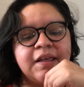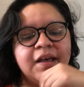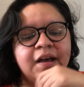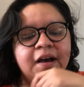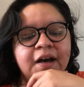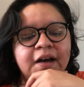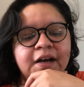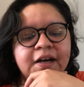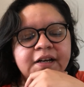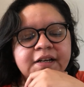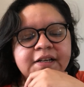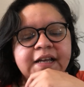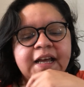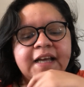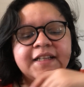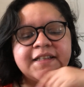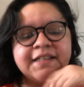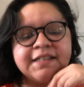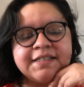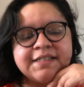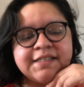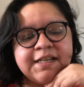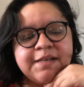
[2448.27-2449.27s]
At
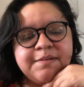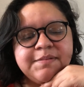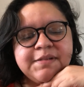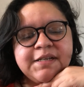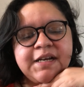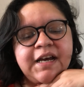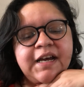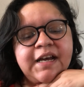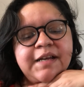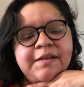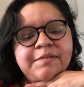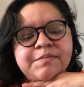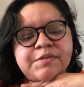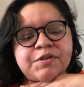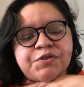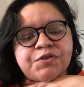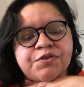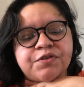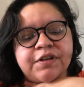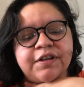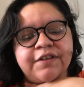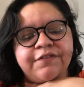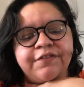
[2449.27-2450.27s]
the same time,
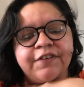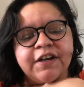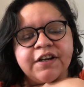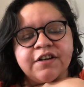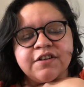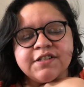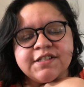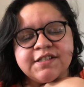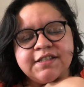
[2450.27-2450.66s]
Street Fighter